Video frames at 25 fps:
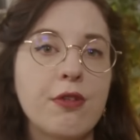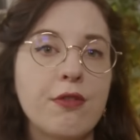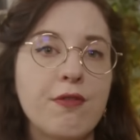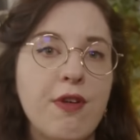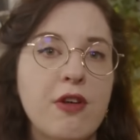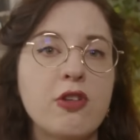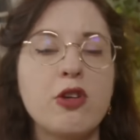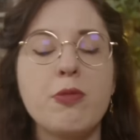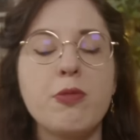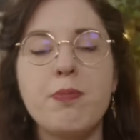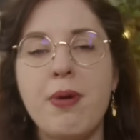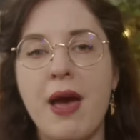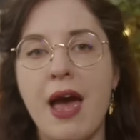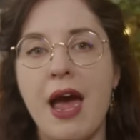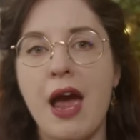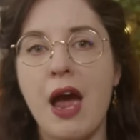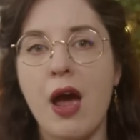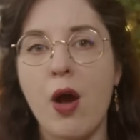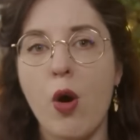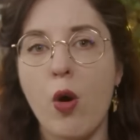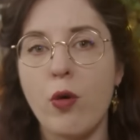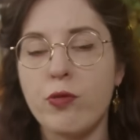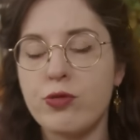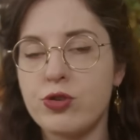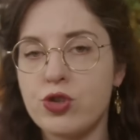found a
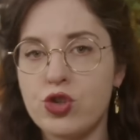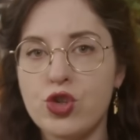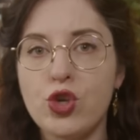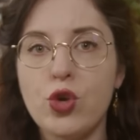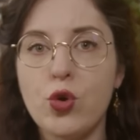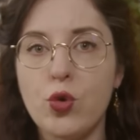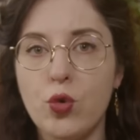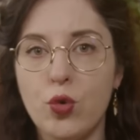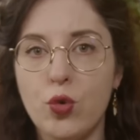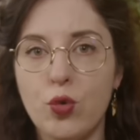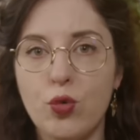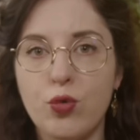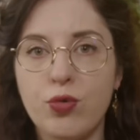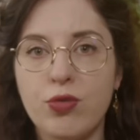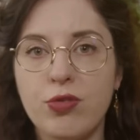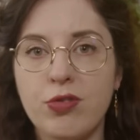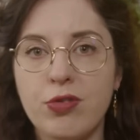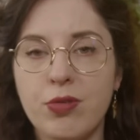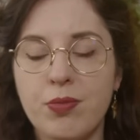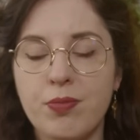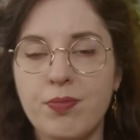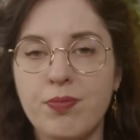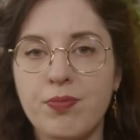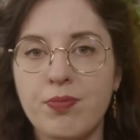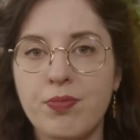pair of
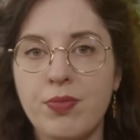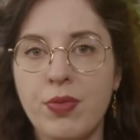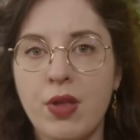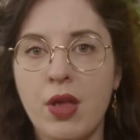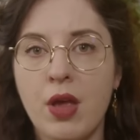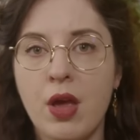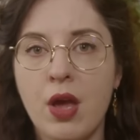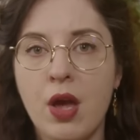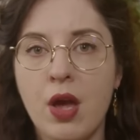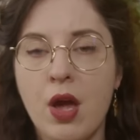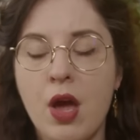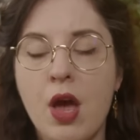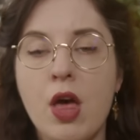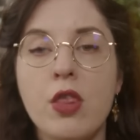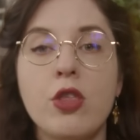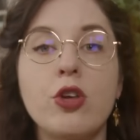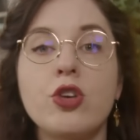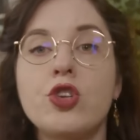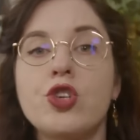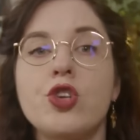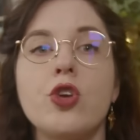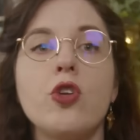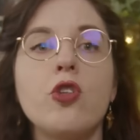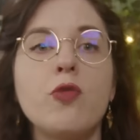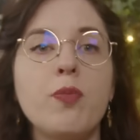shoes. The
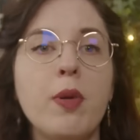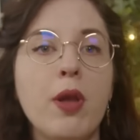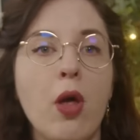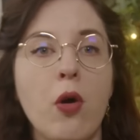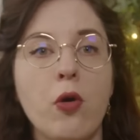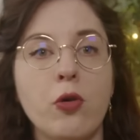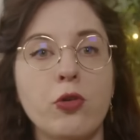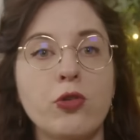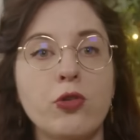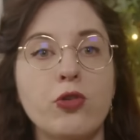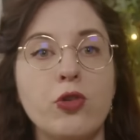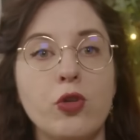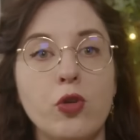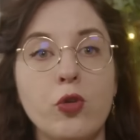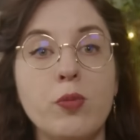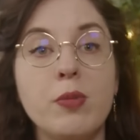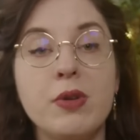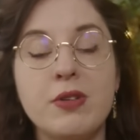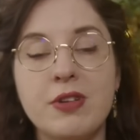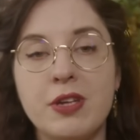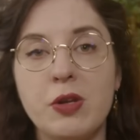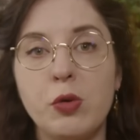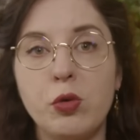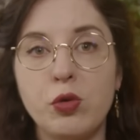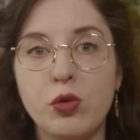shoes belonged to
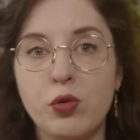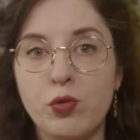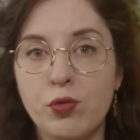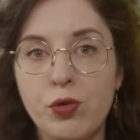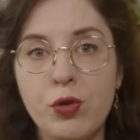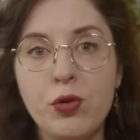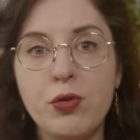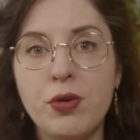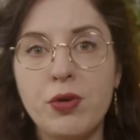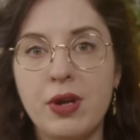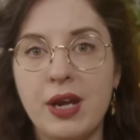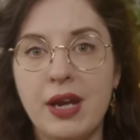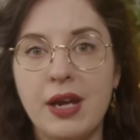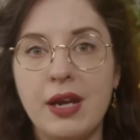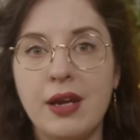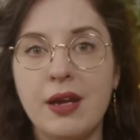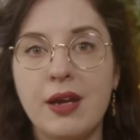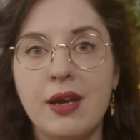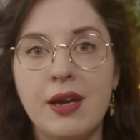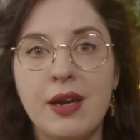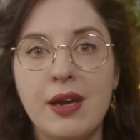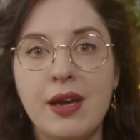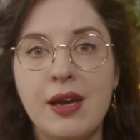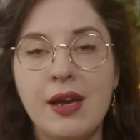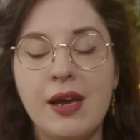Matilda
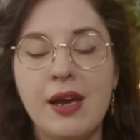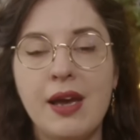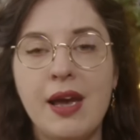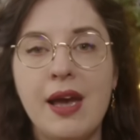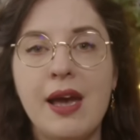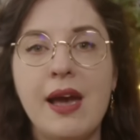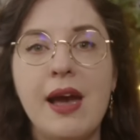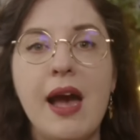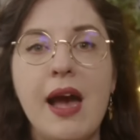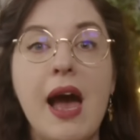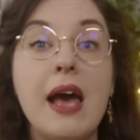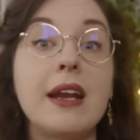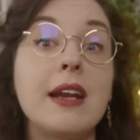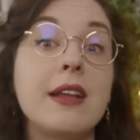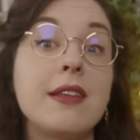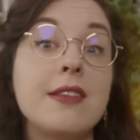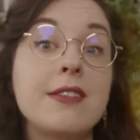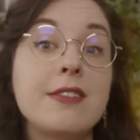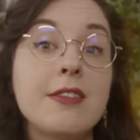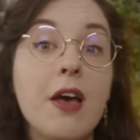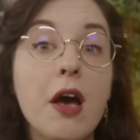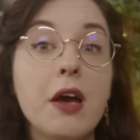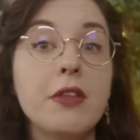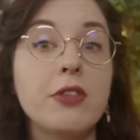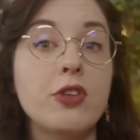Rooney, and
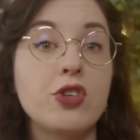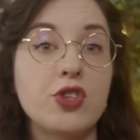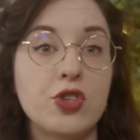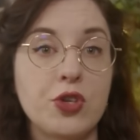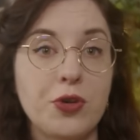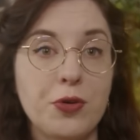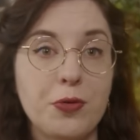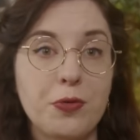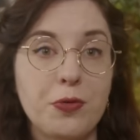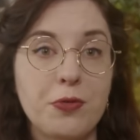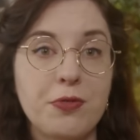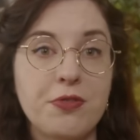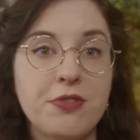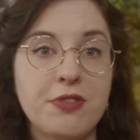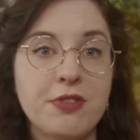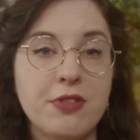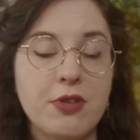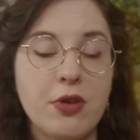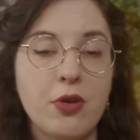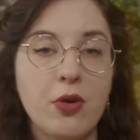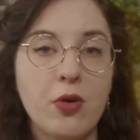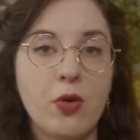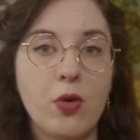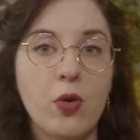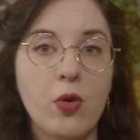inside the shoes